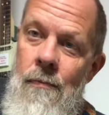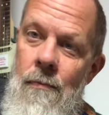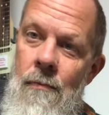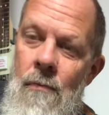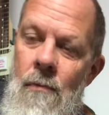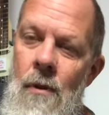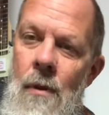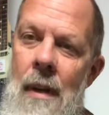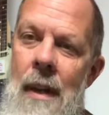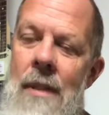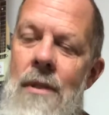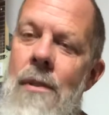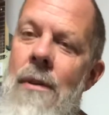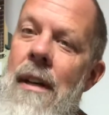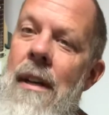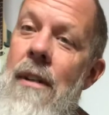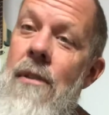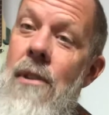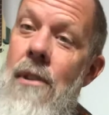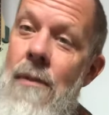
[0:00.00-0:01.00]
All right, so
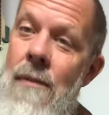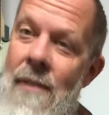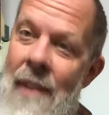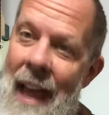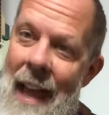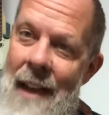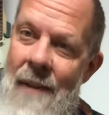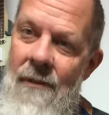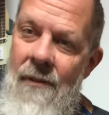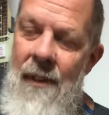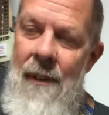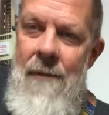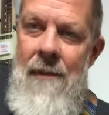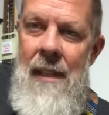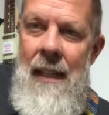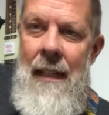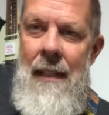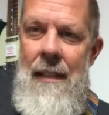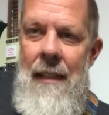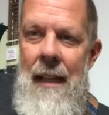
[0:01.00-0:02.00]
I'll do that
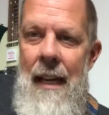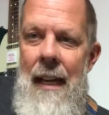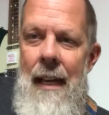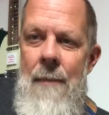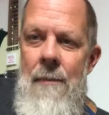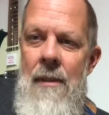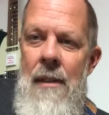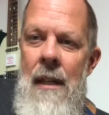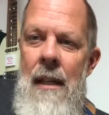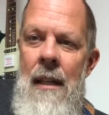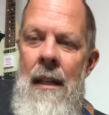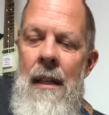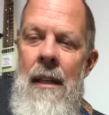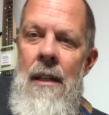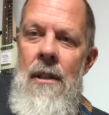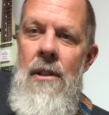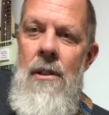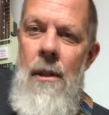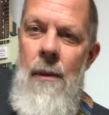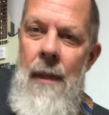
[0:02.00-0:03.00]
15 times.
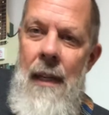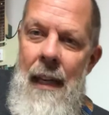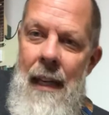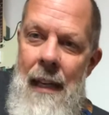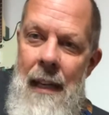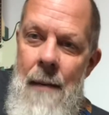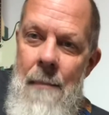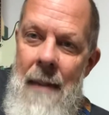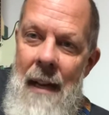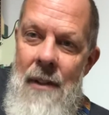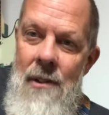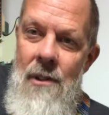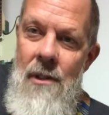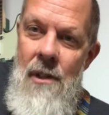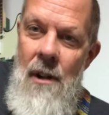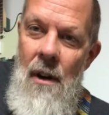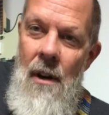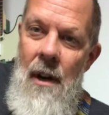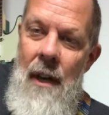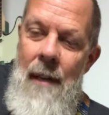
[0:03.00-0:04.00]
So again, my
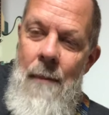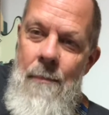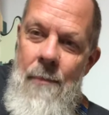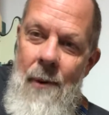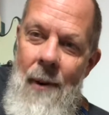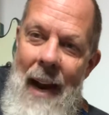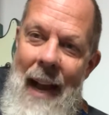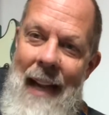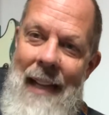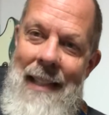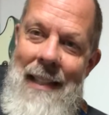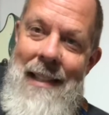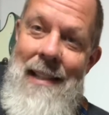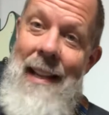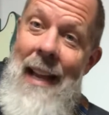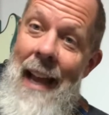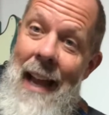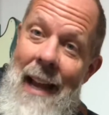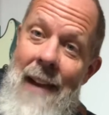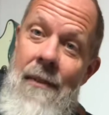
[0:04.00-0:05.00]
starting
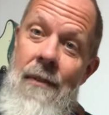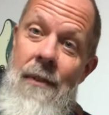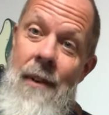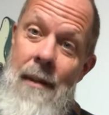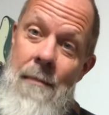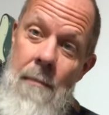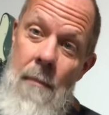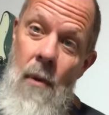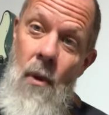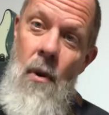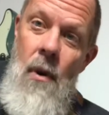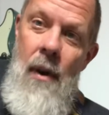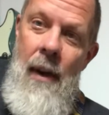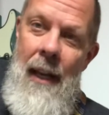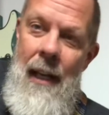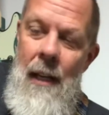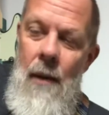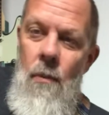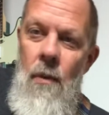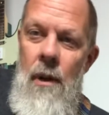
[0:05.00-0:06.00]
practice every
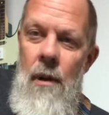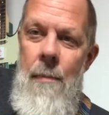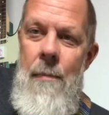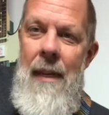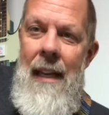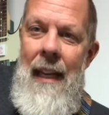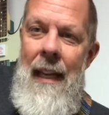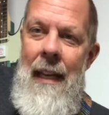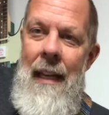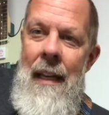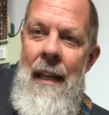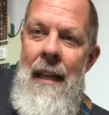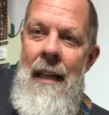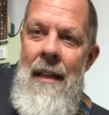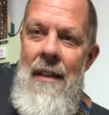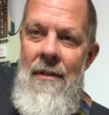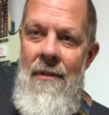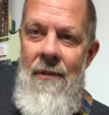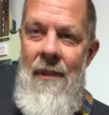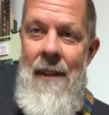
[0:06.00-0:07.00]
morning will be
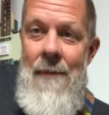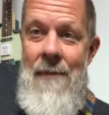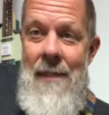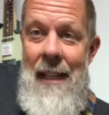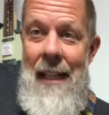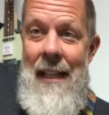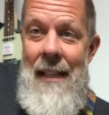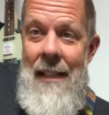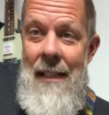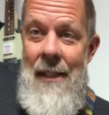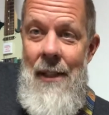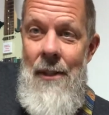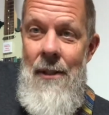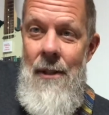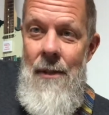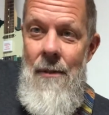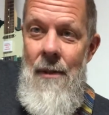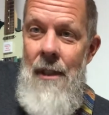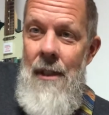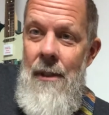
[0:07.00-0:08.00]
15
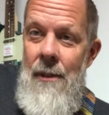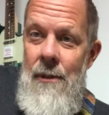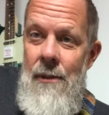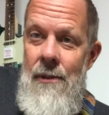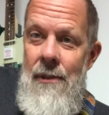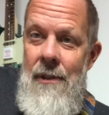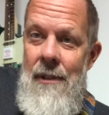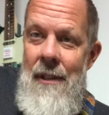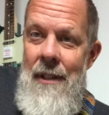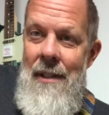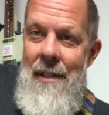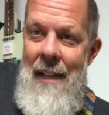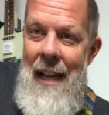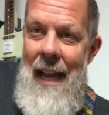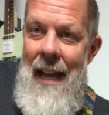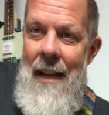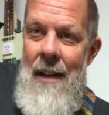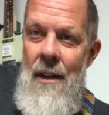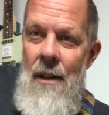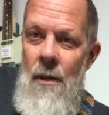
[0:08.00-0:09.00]
Dillard rolls
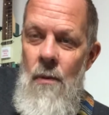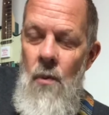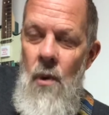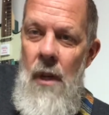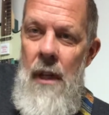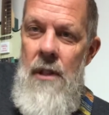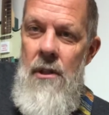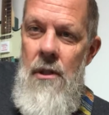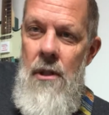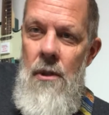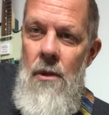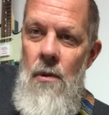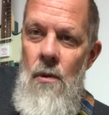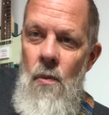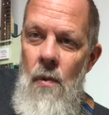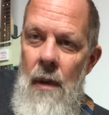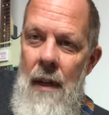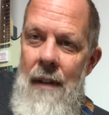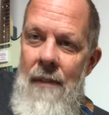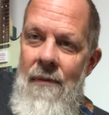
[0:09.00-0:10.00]
standard. 1, 2,
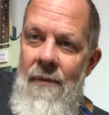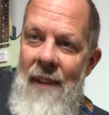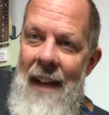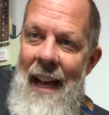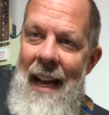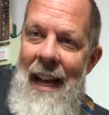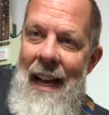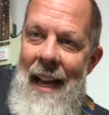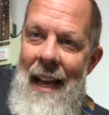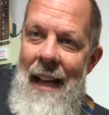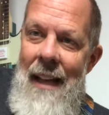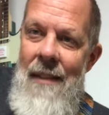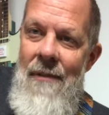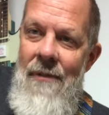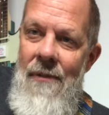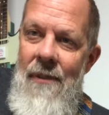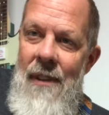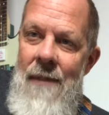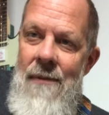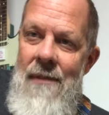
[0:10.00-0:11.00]
1, 5,
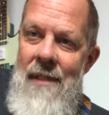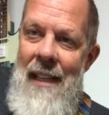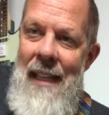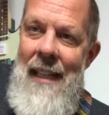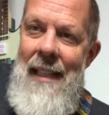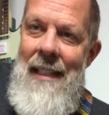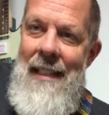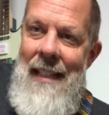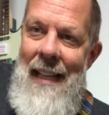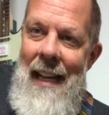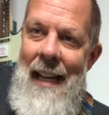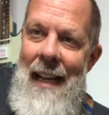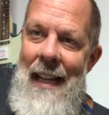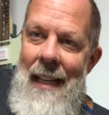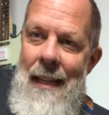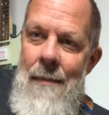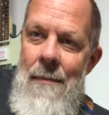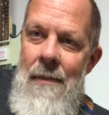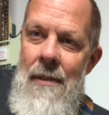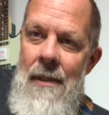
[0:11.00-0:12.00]
15
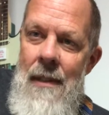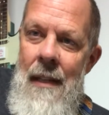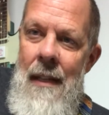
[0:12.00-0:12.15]
times.